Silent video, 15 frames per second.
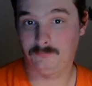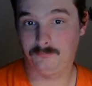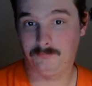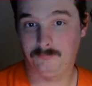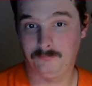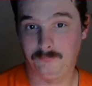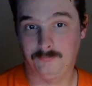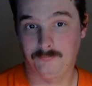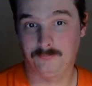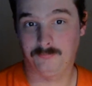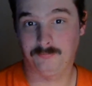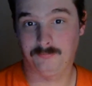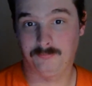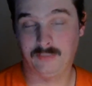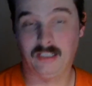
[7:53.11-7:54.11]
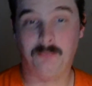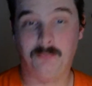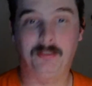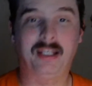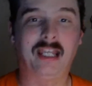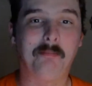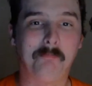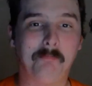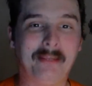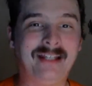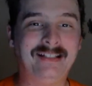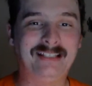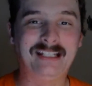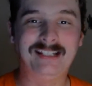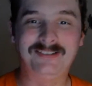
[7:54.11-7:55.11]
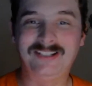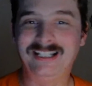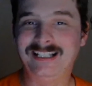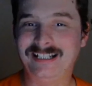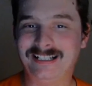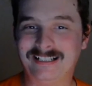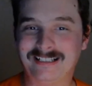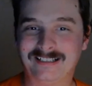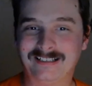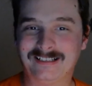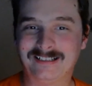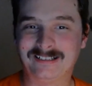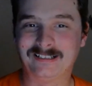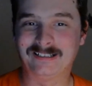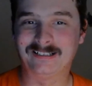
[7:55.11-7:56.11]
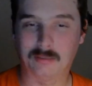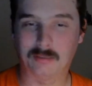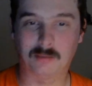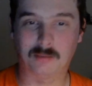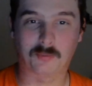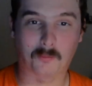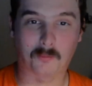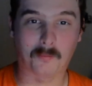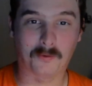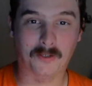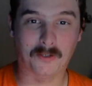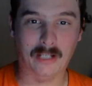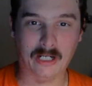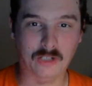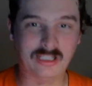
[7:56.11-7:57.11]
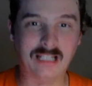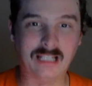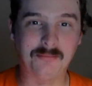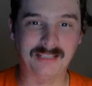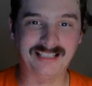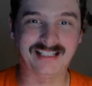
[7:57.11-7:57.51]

it became Me-TV, Memorable Entertainment Television.